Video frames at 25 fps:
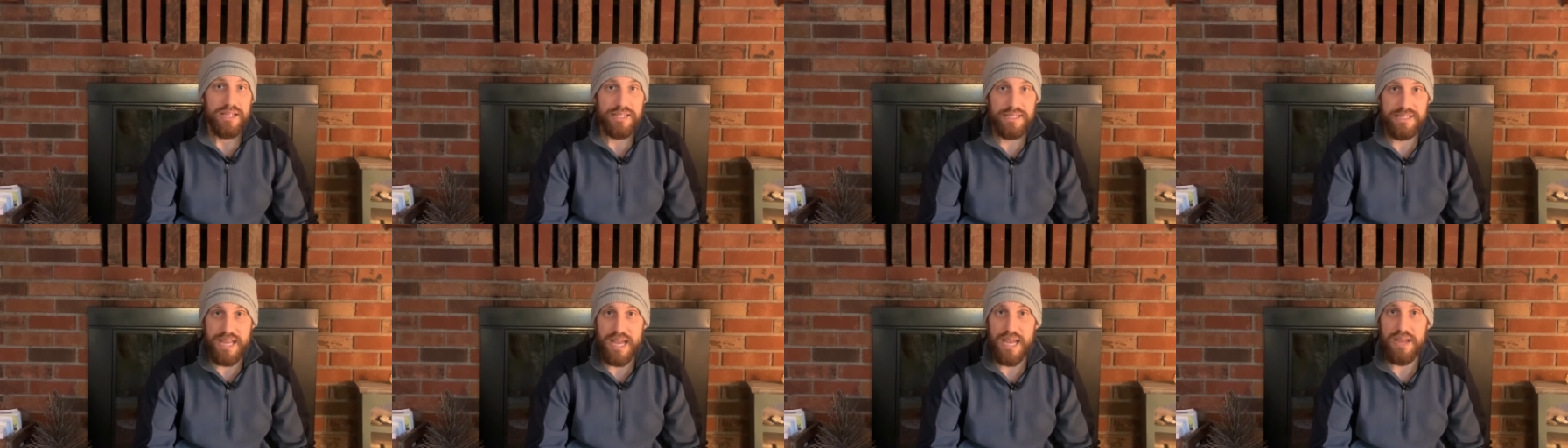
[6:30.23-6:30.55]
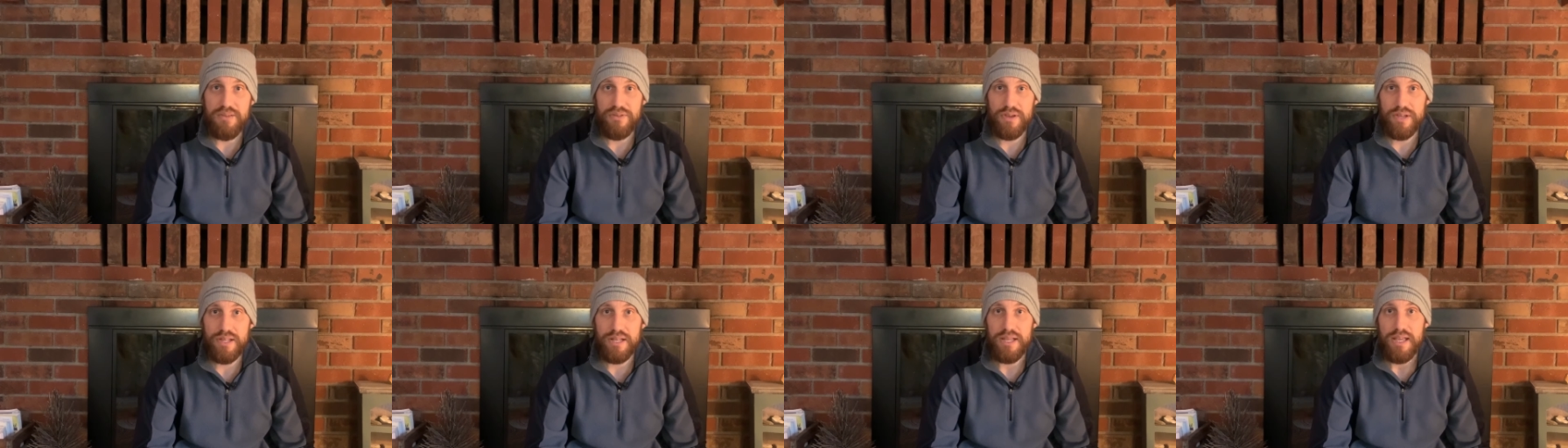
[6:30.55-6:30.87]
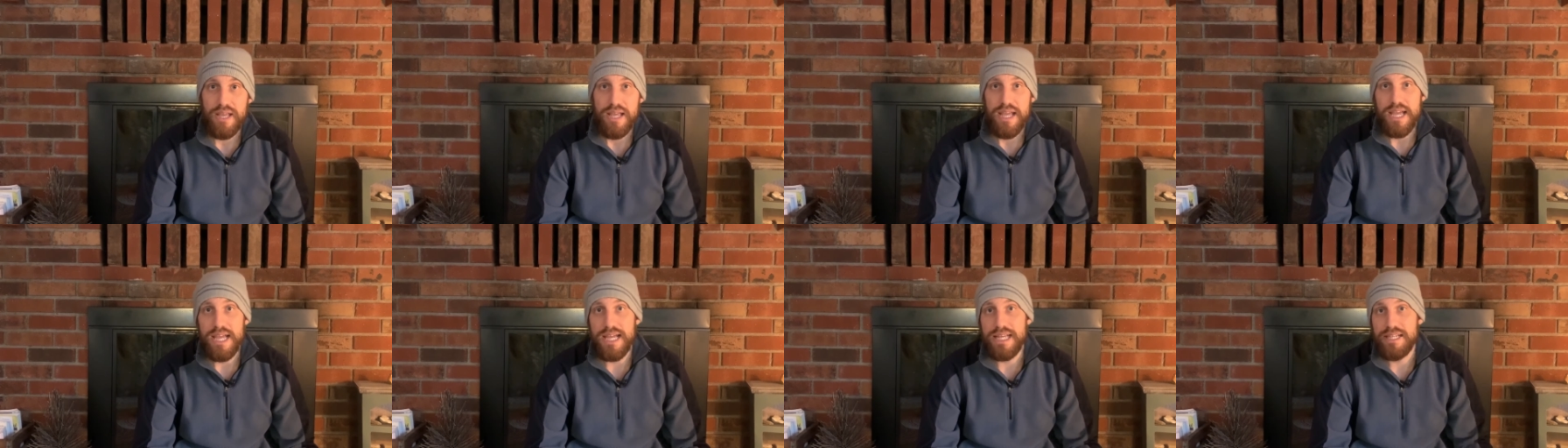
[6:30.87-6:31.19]
David
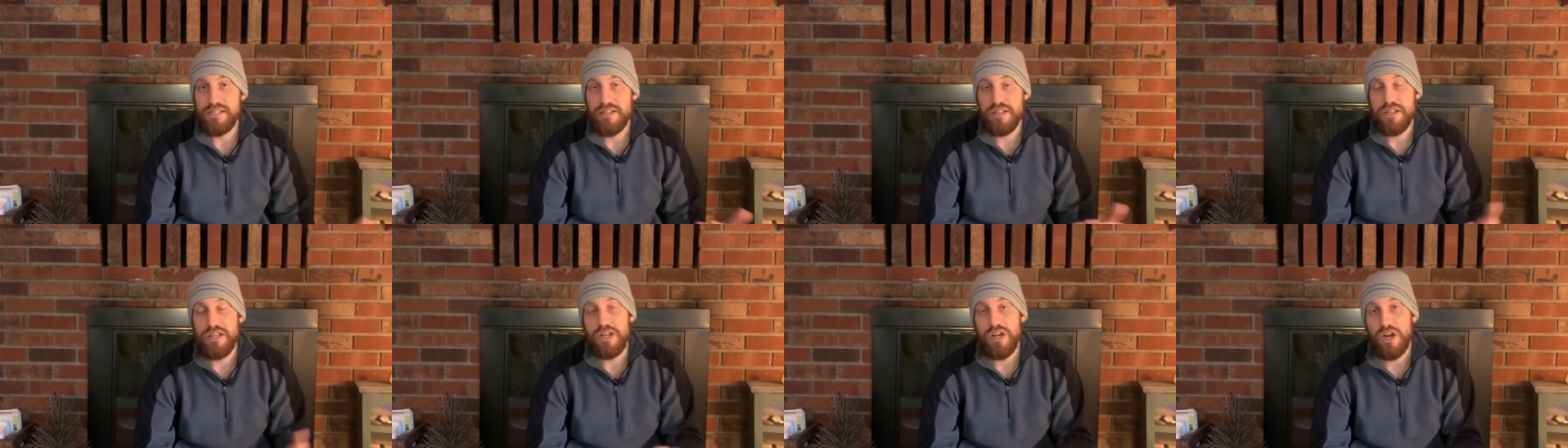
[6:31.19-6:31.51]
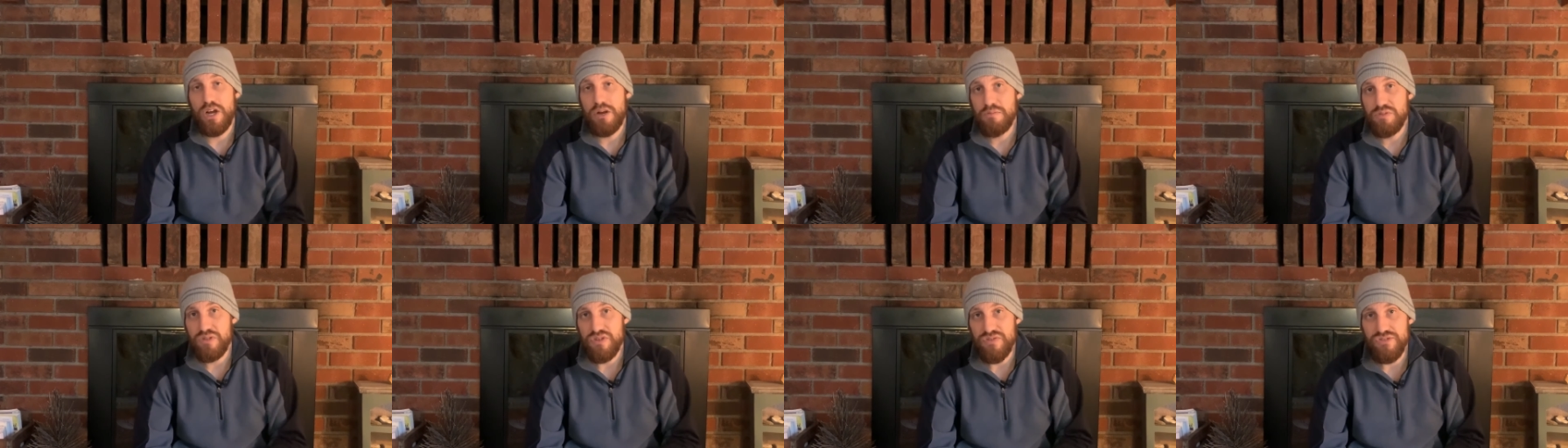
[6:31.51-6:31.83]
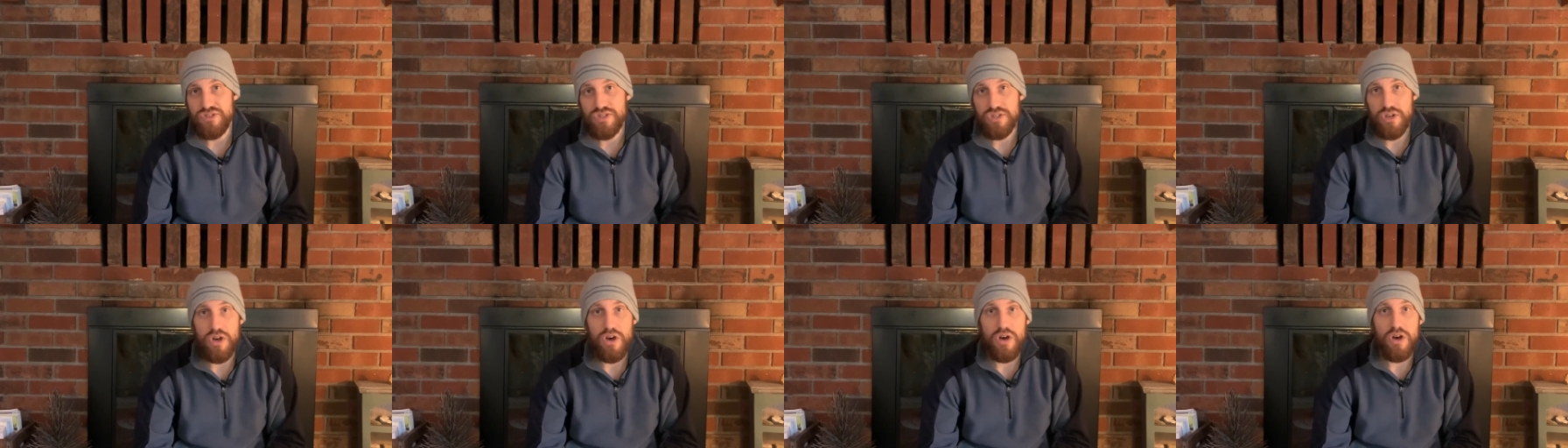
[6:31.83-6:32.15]
into the arms of
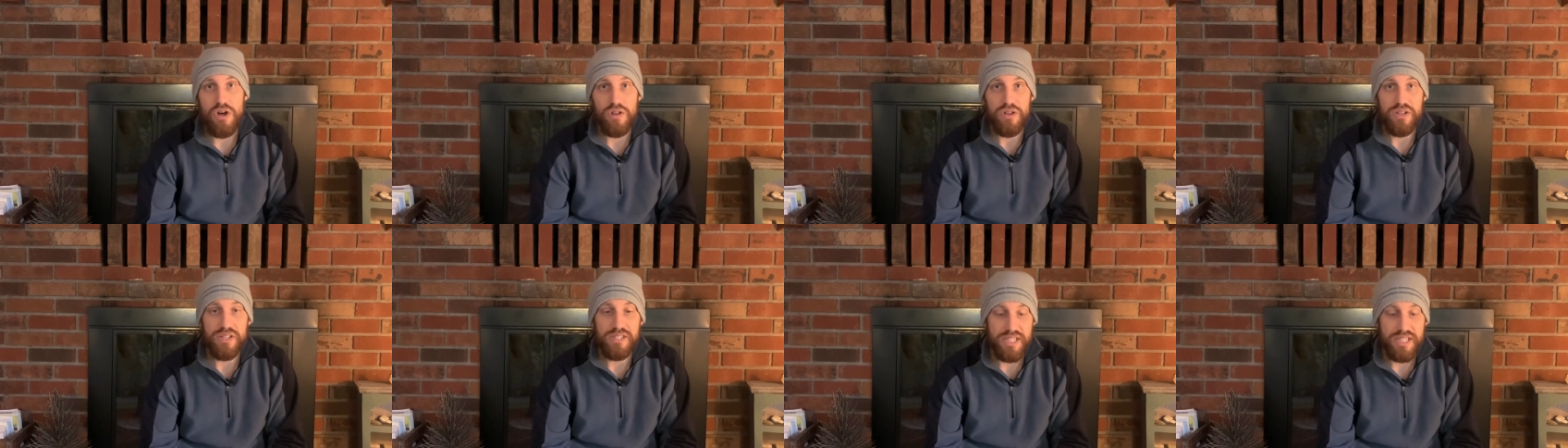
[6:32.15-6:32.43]
Saul.